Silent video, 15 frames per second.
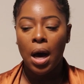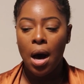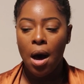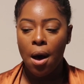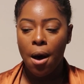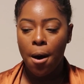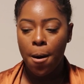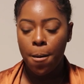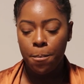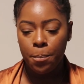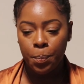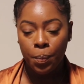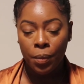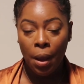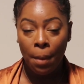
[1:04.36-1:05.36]

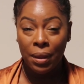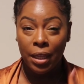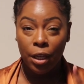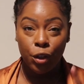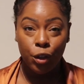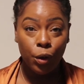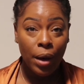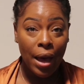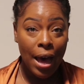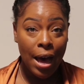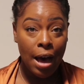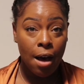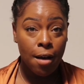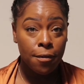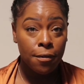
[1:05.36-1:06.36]
but they do
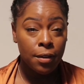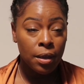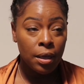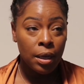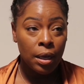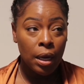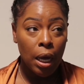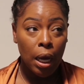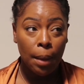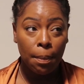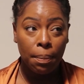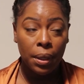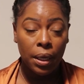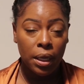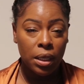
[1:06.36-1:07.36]
have a
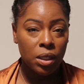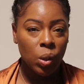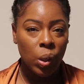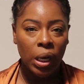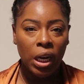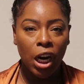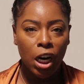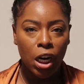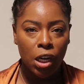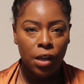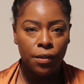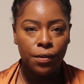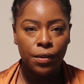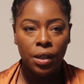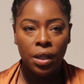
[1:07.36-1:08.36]
plus or a
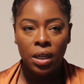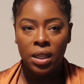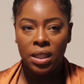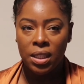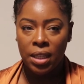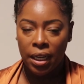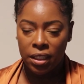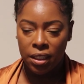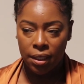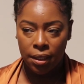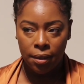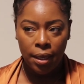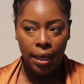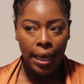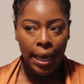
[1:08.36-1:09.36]
curve
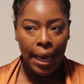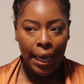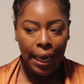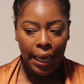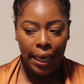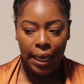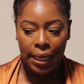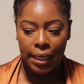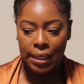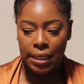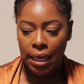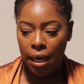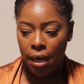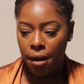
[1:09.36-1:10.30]
section. And